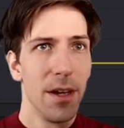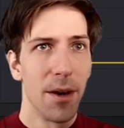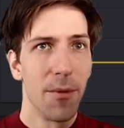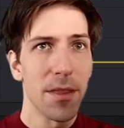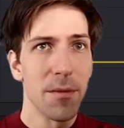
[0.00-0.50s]
I
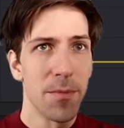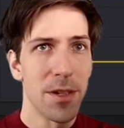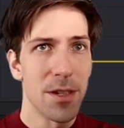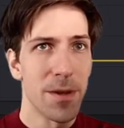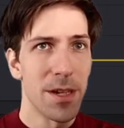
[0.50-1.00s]
want them to be
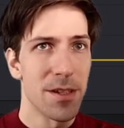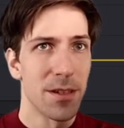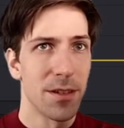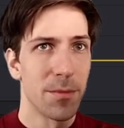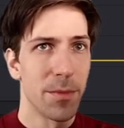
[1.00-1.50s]
spaced a
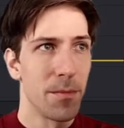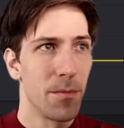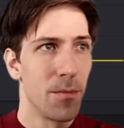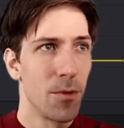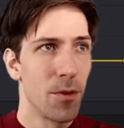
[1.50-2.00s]
little bit
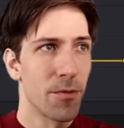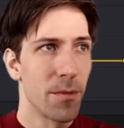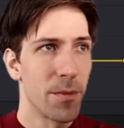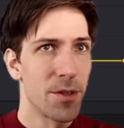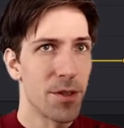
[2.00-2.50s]
more
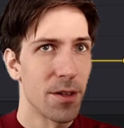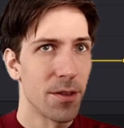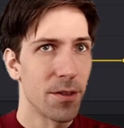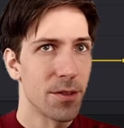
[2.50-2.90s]
from each other.